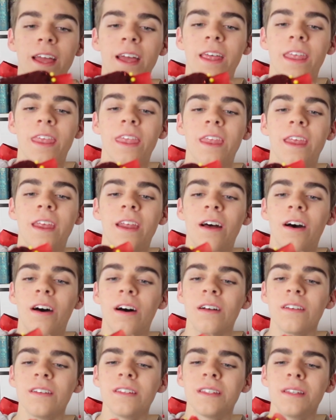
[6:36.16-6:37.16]
and it
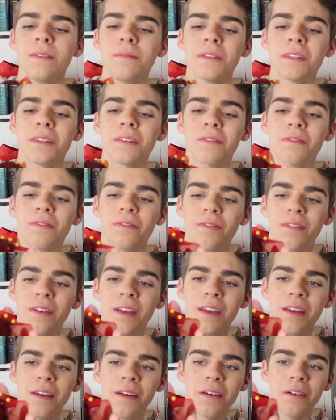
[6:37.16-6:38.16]
all seems to
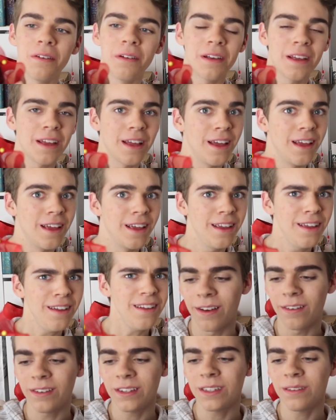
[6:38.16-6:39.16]
fit okay.
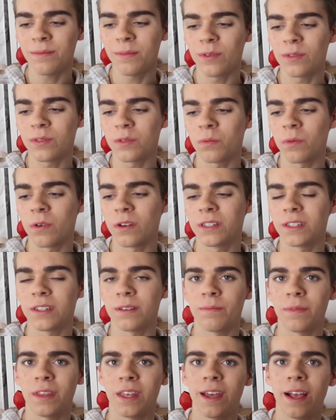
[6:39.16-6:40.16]
That was the most
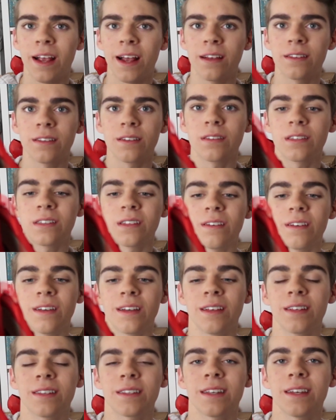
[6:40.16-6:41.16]
worrisome thing as I was
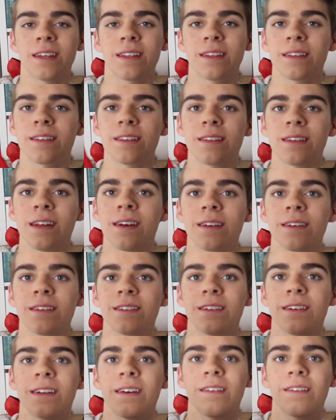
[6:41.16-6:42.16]
sewing is like, this is not gonna
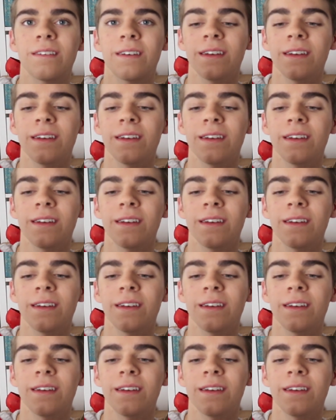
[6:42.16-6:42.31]
turn out